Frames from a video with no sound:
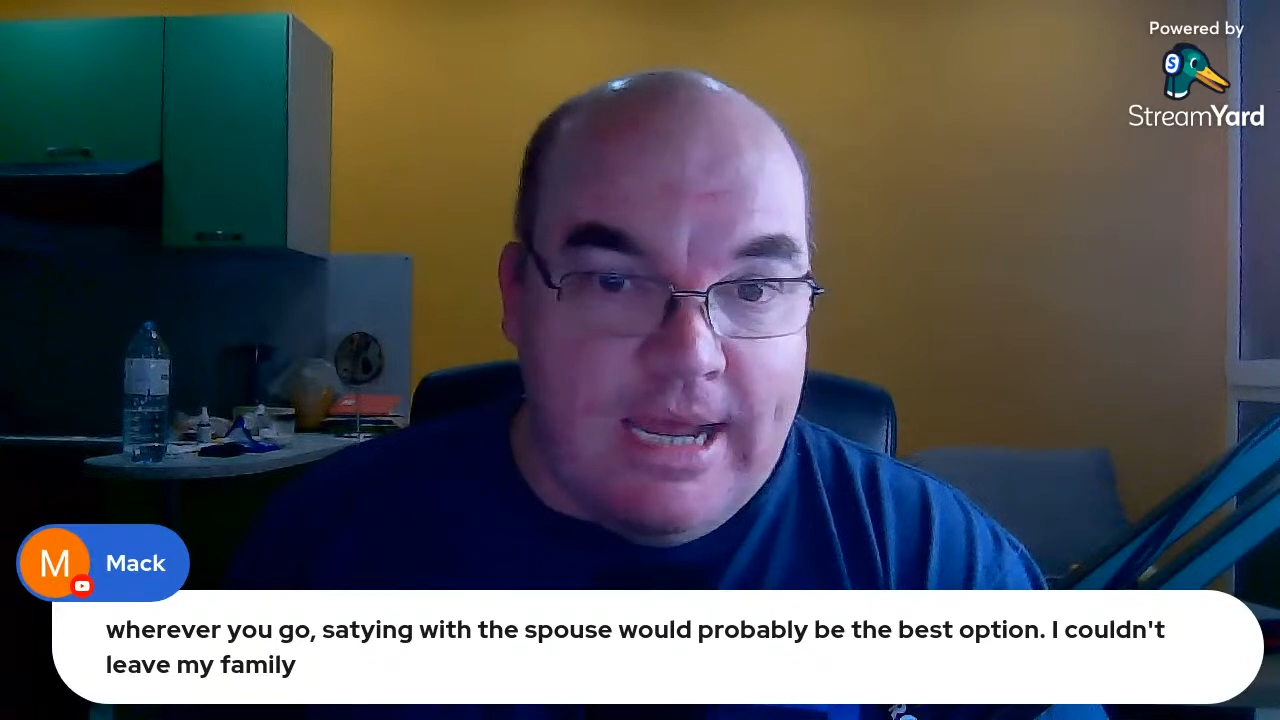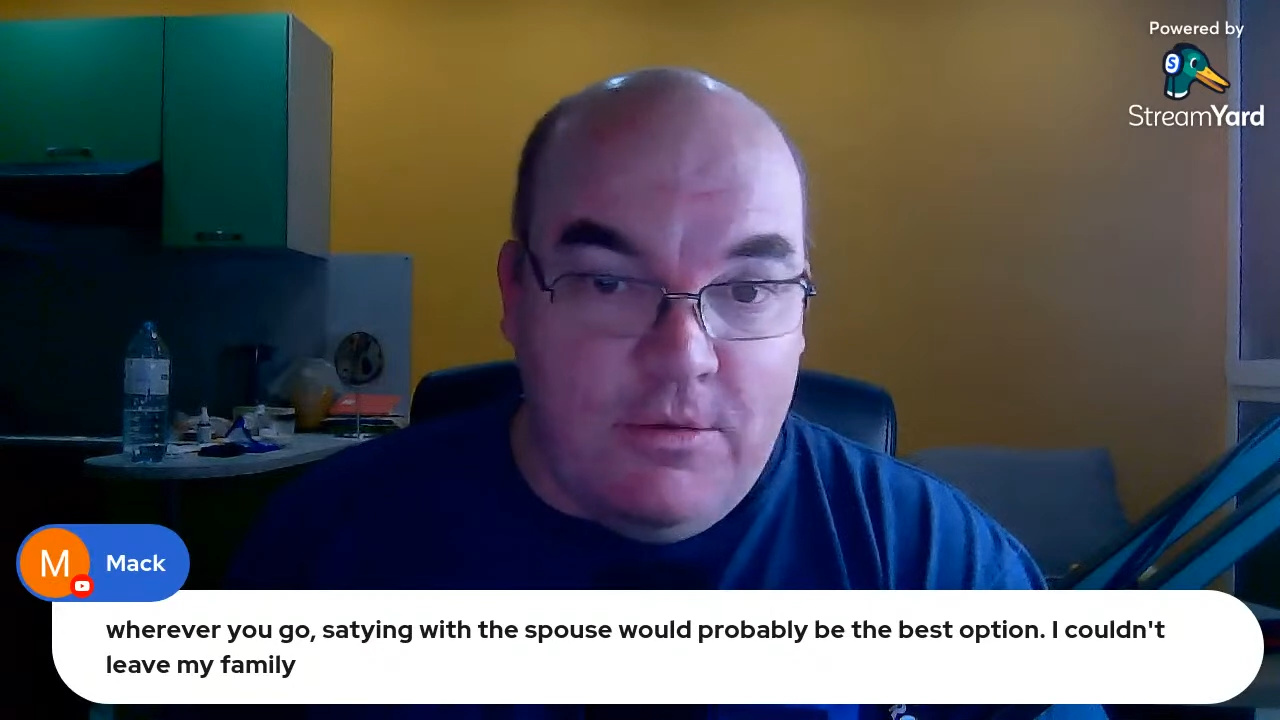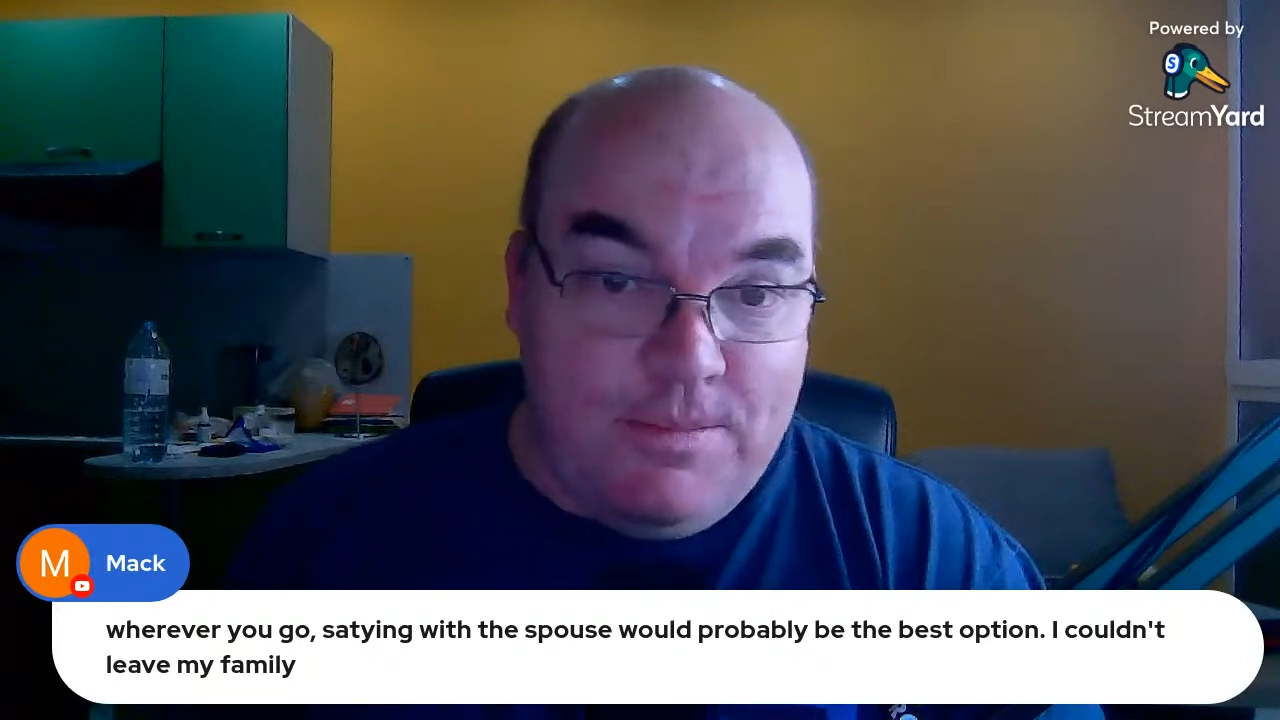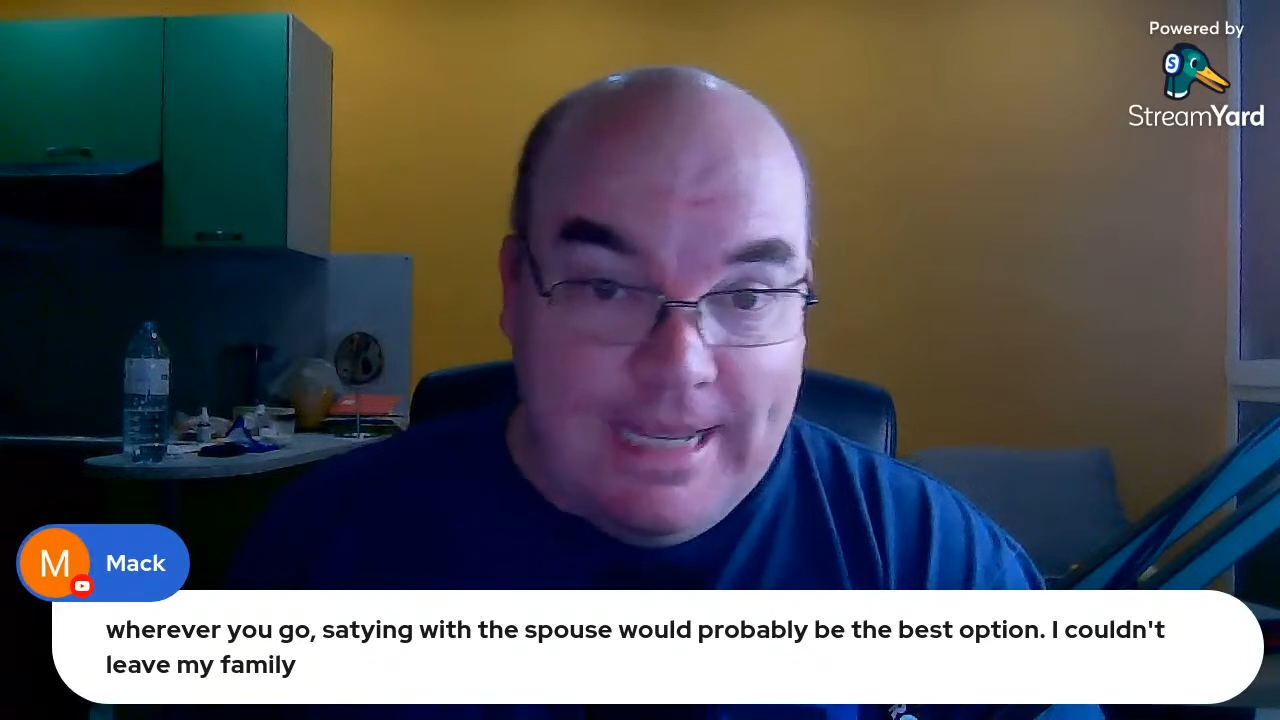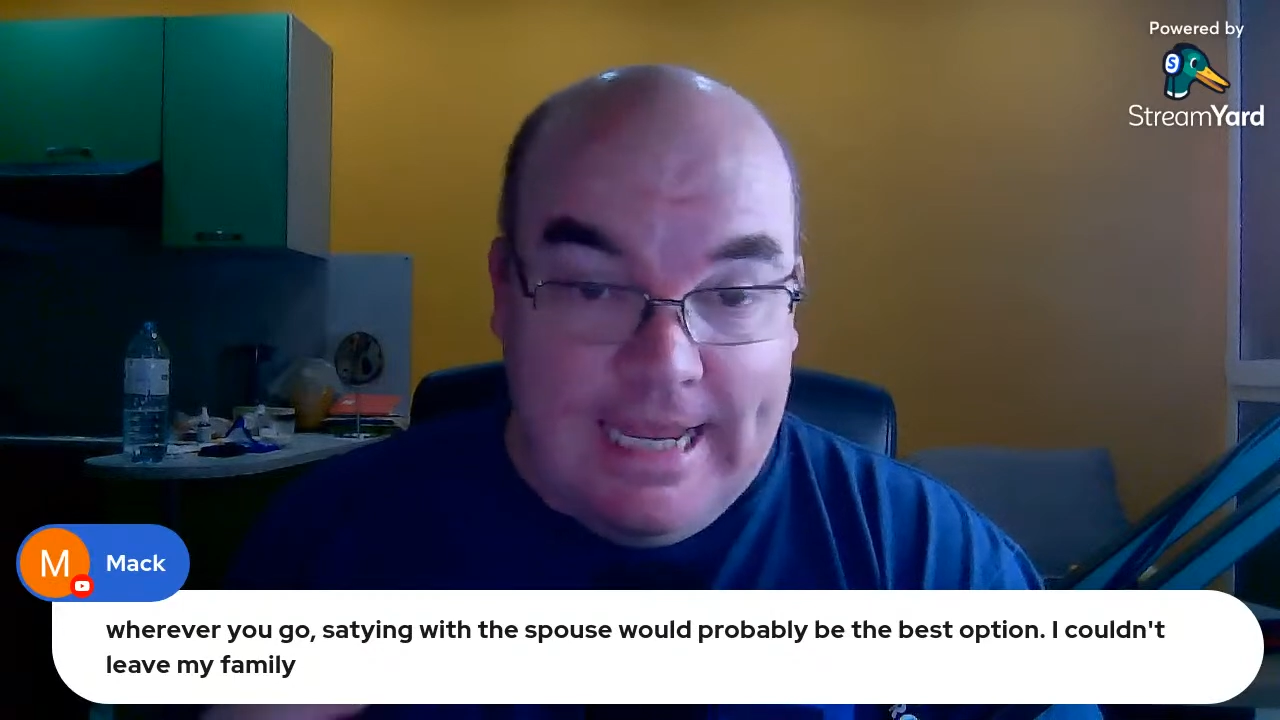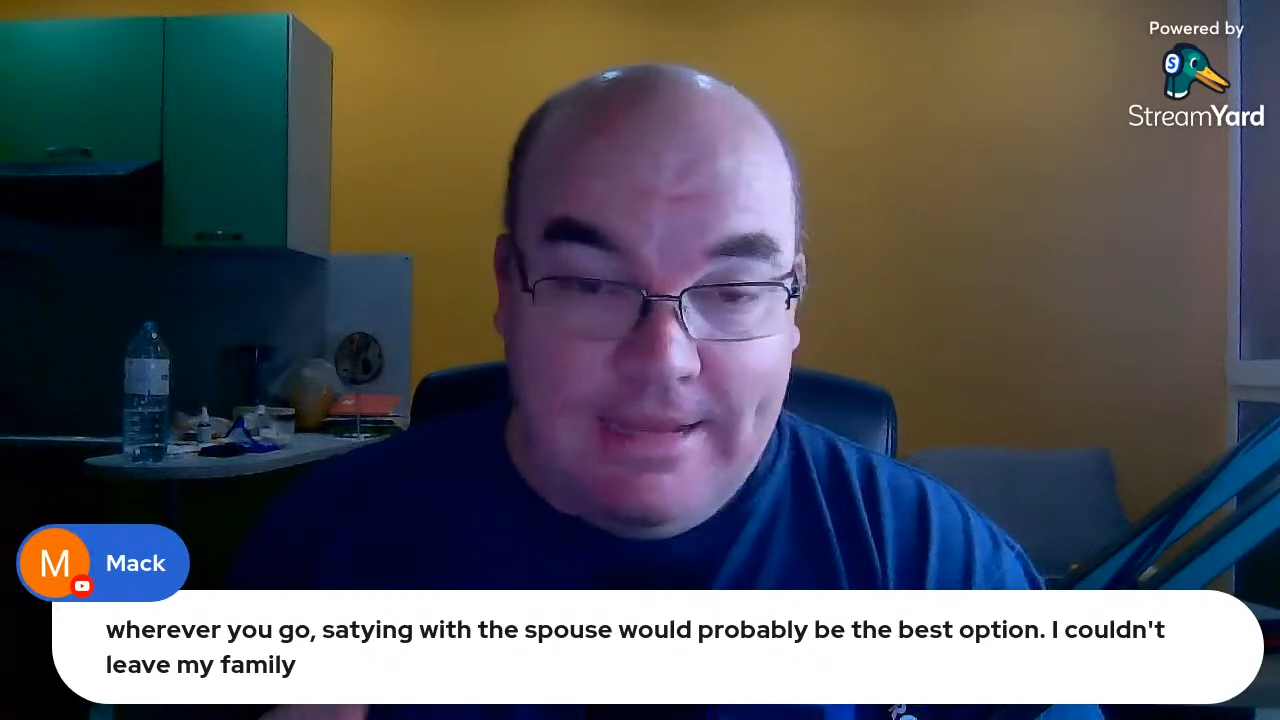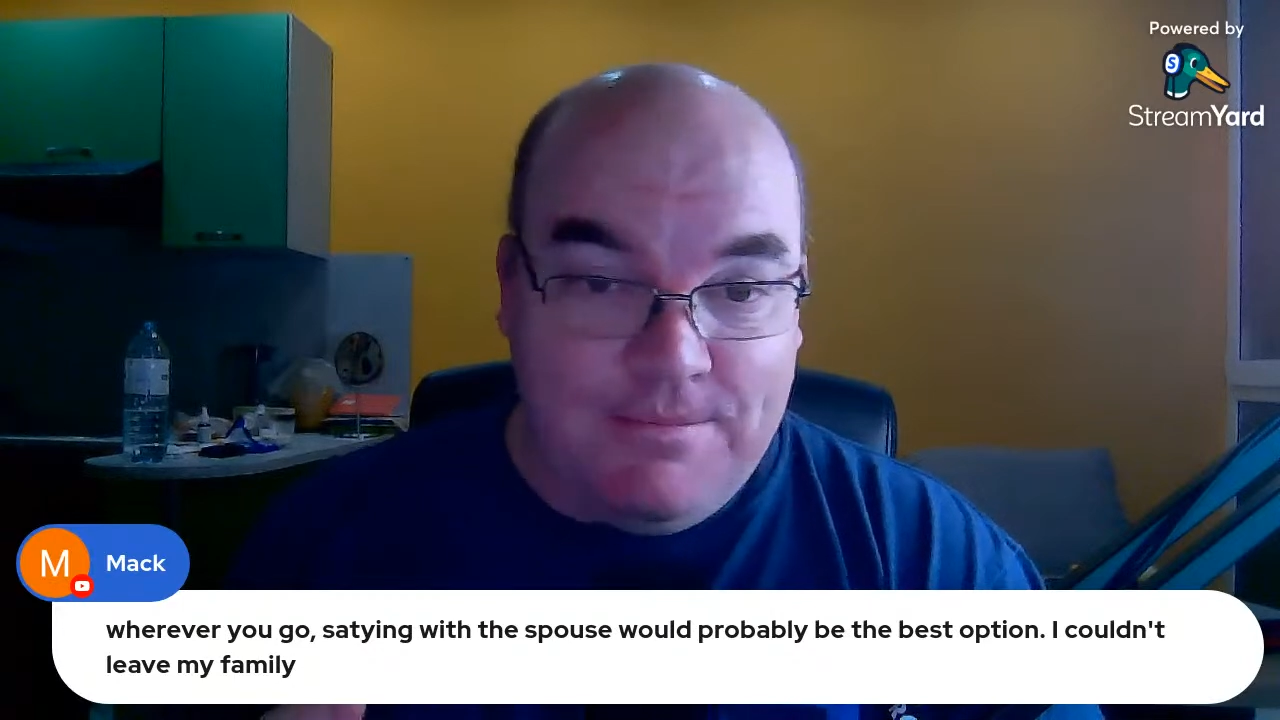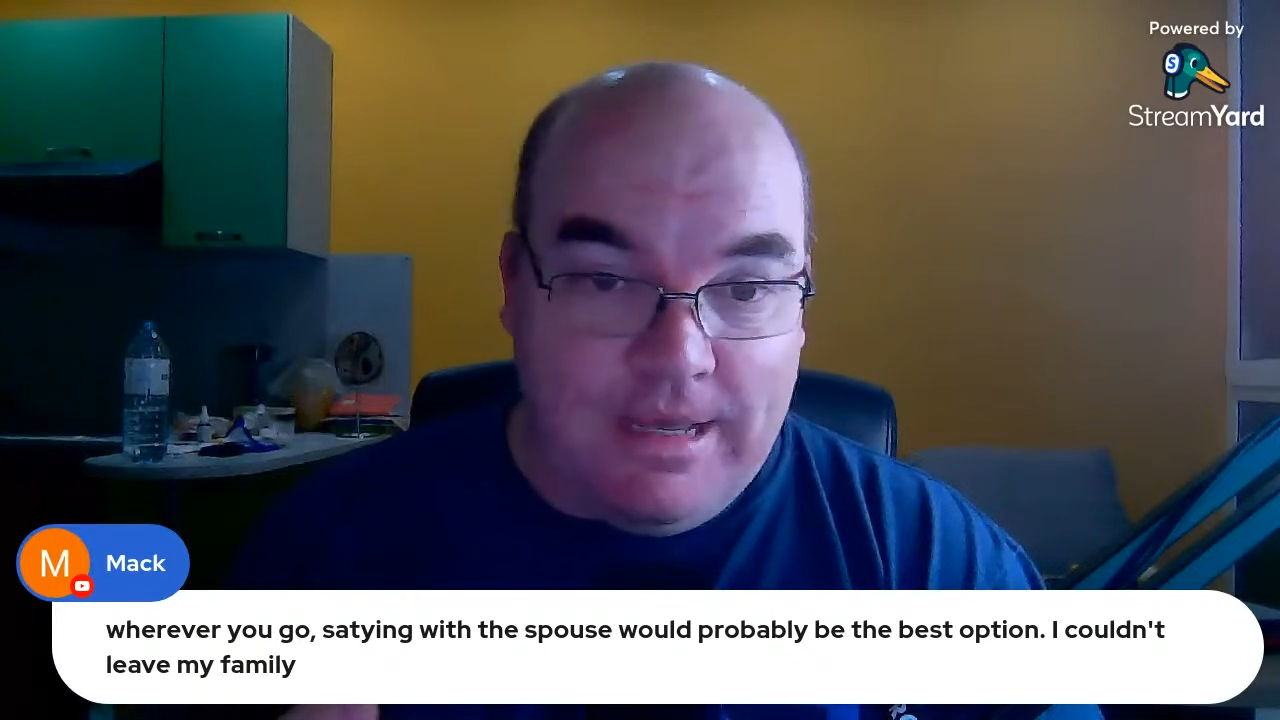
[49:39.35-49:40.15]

or me,